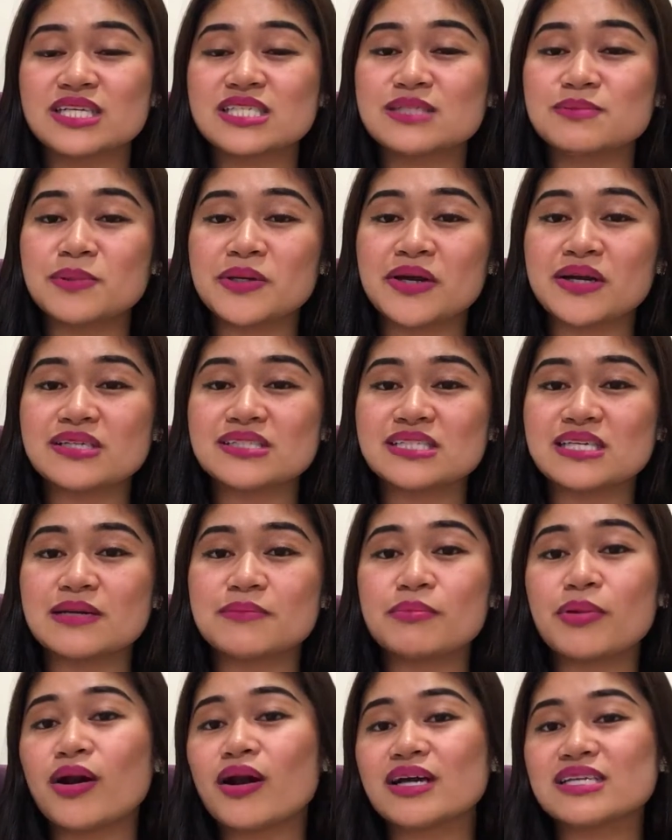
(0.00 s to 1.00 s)
experience
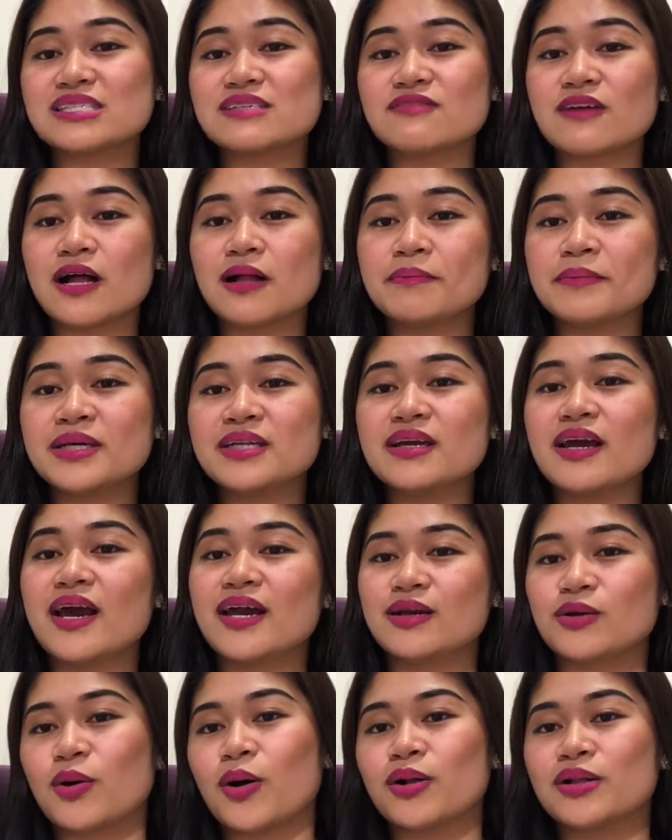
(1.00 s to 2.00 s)
in product development
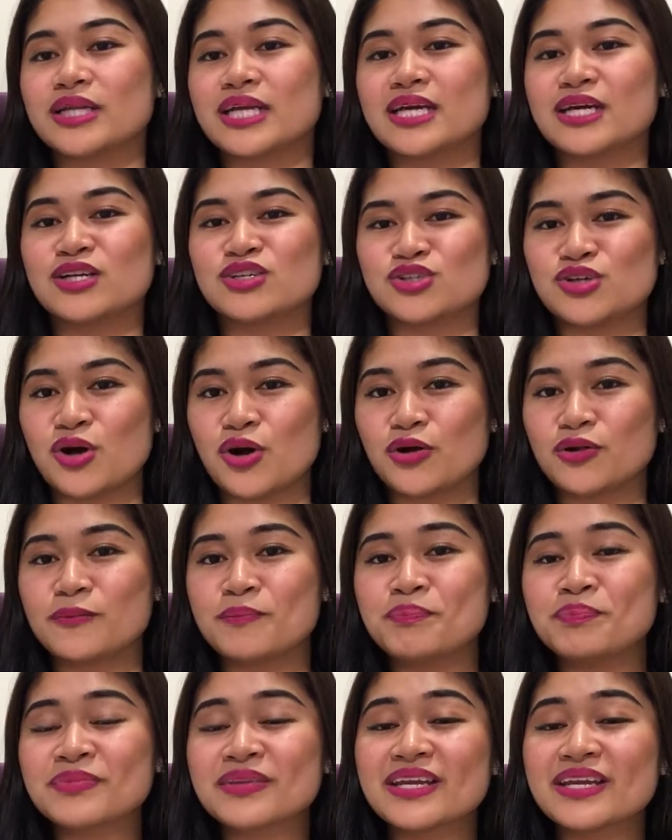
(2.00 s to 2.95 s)
and quality control.